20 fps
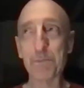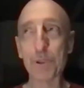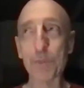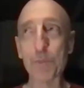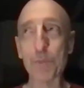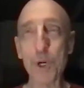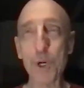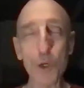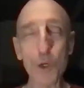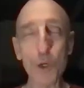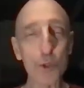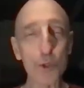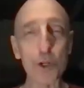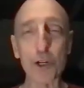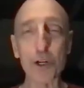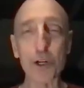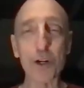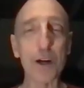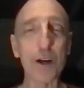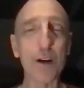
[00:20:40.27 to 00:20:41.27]

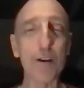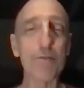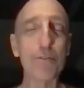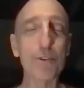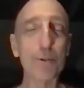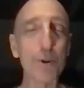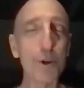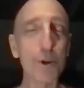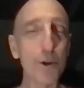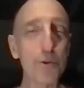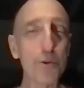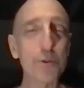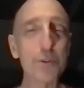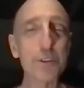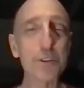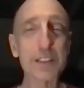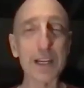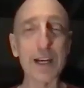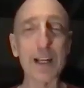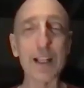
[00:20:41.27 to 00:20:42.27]
promoter of your
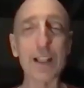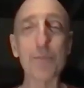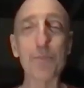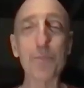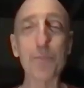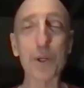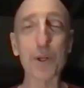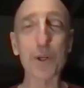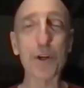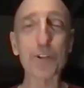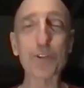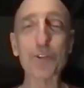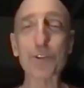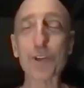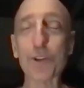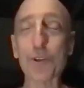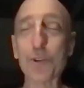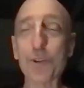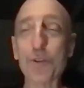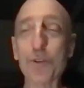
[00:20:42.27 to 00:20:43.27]
own talent, but
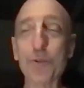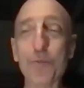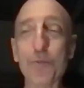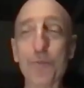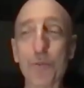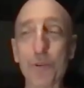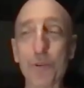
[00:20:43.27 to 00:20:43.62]
also you've